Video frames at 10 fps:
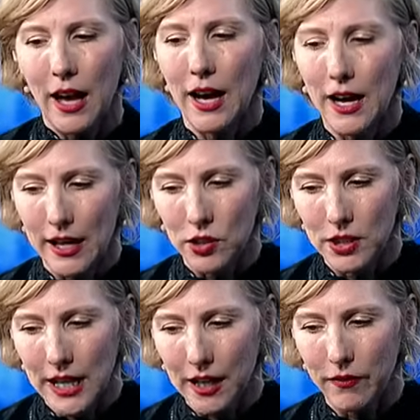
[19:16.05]
uh, and to
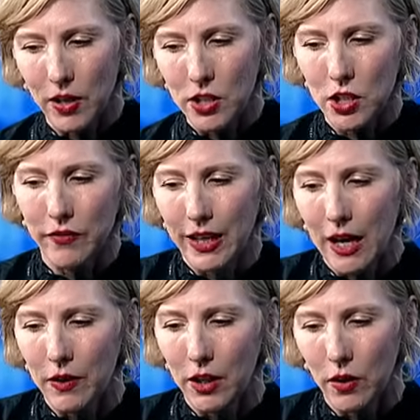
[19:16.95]
take advantage of the
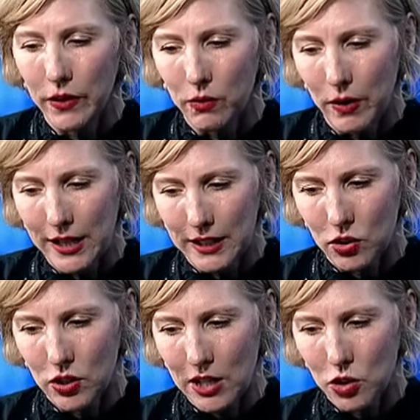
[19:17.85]
current lower rand
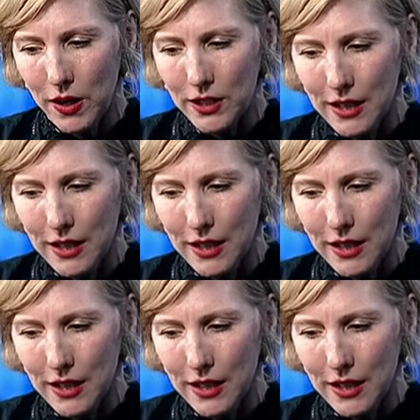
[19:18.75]
exchange rates,